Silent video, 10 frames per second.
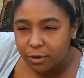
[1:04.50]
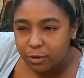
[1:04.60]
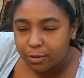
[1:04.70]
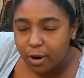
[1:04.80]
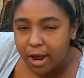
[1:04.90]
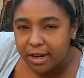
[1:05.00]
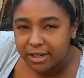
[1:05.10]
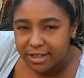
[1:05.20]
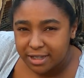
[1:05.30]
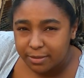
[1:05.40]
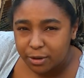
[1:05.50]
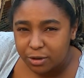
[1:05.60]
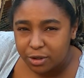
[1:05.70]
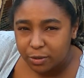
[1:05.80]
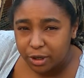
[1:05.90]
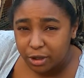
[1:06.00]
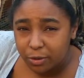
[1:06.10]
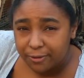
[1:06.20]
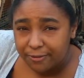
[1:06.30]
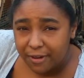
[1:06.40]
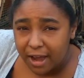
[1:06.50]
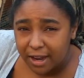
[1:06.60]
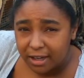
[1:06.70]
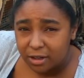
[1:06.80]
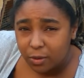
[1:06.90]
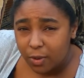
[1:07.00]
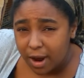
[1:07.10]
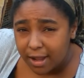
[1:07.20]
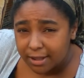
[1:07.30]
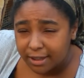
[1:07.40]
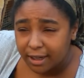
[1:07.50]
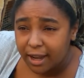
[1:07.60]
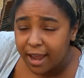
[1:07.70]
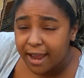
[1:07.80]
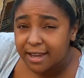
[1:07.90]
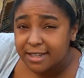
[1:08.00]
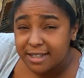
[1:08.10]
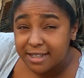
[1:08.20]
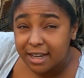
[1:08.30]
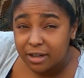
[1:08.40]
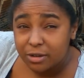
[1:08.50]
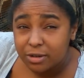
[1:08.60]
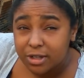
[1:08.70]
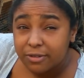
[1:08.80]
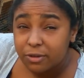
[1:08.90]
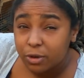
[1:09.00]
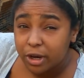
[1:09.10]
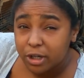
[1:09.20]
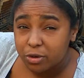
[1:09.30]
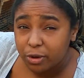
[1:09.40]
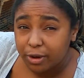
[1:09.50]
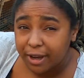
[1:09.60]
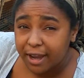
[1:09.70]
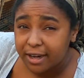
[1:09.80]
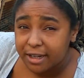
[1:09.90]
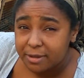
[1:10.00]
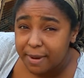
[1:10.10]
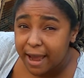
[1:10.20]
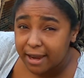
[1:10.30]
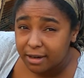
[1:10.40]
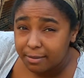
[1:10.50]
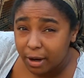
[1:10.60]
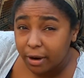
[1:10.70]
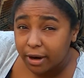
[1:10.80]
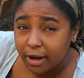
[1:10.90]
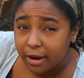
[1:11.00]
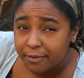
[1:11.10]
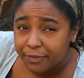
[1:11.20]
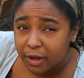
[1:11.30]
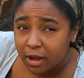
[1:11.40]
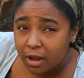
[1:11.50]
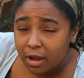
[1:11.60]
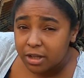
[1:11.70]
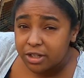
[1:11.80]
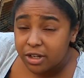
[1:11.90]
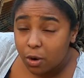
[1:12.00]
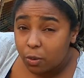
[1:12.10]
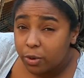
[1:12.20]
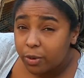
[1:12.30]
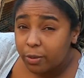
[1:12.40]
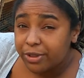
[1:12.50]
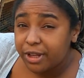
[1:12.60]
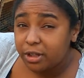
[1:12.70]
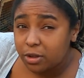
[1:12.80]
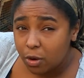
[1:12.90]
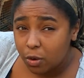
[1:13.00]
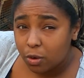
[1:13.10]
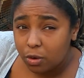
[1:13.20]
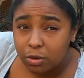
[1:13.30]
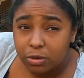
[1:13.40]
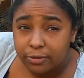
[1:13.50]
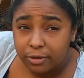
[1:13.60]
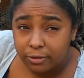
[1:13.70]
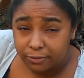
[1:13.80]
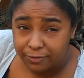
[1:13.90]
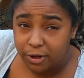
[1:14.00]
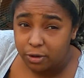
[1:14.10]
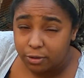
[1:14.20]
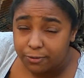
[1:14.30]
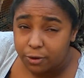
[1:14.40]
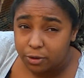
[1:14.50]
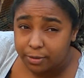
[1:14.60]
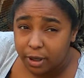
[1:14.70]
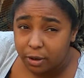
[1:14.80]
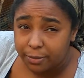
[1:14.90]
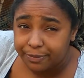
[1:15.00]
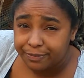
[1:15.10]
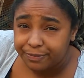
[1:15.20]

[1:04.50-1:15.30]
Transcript: food product similar to what you would find in quality and standards of New Country Organics back in America. So we went with a local food mill.